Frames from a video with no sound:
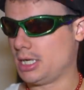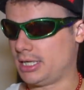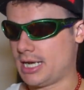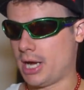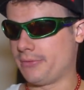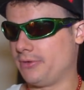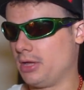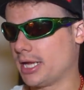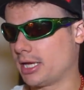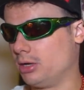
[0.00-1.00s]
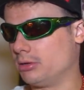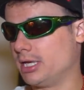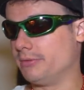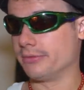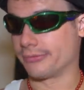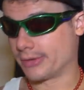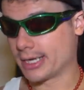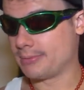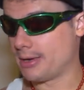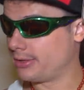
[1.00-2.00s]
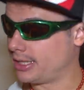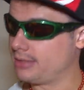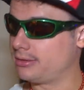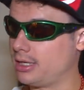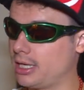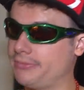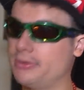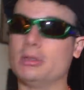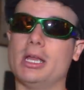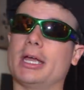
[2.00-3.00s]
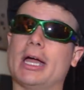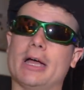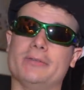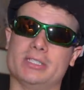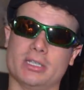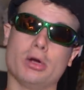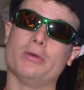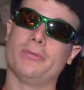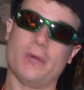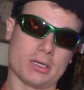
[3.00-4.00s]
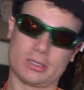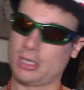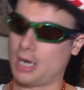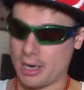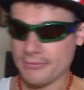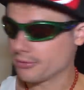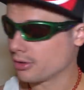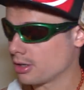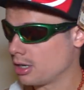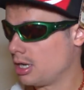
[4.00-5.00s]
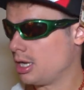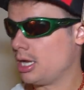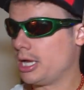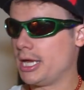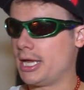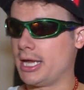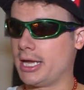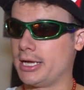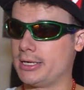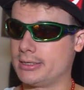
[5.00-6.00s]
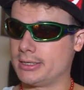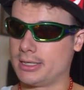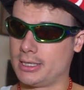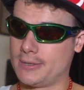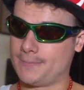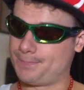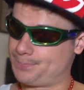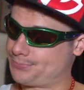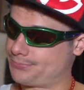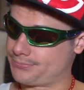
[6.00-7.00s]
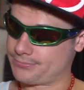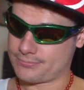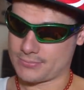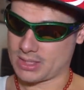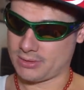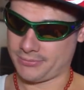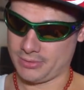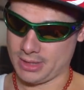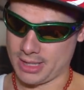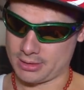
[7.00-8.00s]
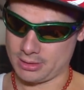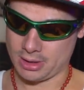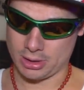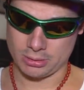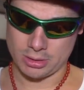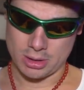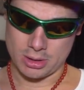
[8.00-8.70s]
And now I feel like I don't give a frick about anything. I feel like I have zero f***s to offer. And, I feel like, you know,